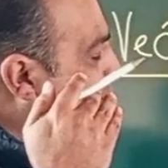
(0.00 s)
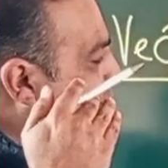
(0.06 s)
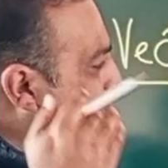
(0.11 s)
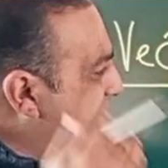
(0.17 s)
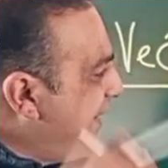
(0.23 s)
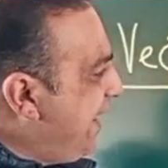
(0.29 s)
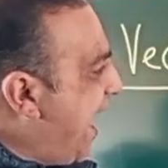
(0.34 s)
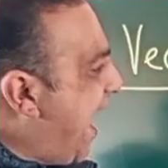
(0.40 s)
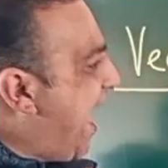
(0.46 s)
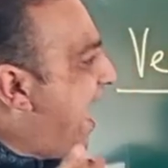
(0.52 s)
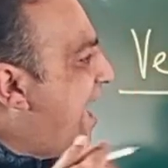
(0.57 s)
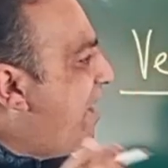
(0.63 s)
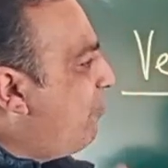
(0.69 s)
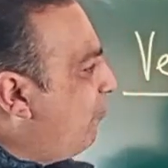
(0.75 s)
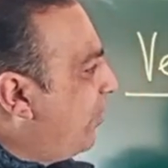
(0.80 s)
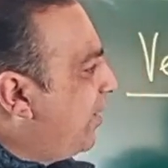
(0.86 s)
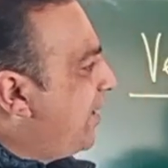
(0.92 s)
we
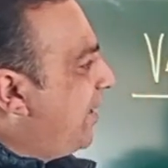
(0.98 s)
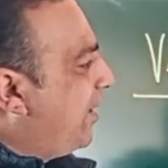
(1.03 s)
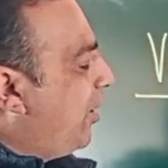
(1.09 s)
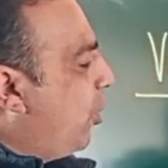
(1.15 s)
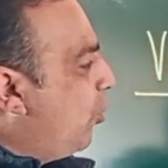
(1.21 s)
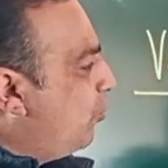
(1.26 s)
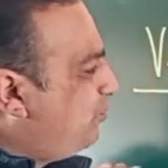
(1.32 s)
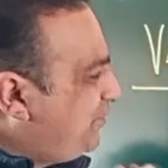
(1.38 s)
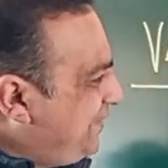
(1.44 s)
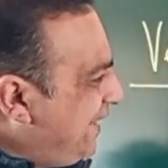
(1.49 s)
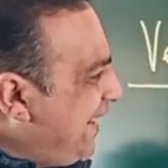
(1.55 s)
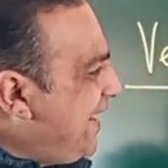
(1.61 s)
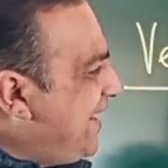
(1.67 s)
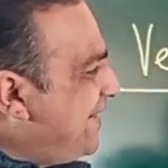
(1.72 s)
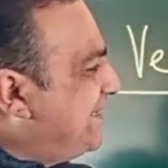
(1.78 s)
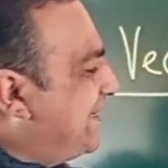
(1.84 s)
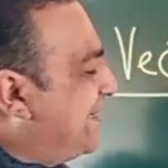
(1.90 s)
have
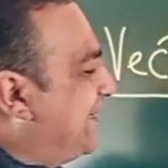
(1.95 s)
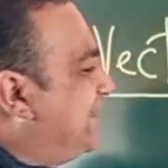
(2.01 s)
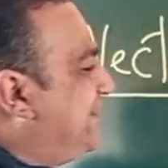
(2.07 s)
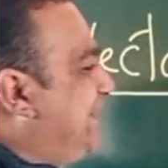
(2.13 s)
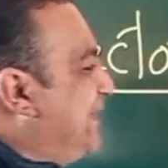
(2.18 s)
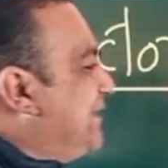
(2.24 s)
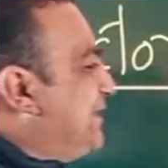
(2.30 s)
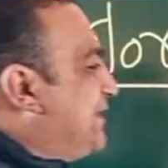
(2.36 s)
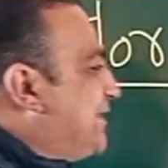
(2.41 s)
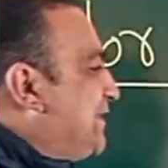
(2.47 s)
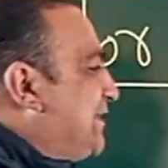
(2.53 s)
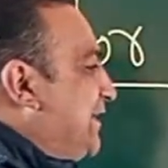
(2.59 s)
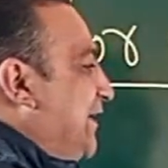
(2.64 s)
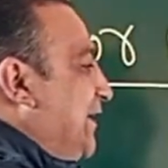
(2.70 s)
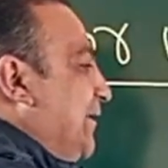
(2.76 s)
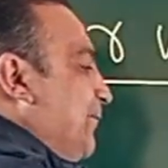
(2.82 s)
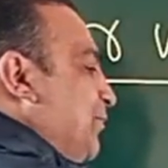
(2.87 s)
obtained this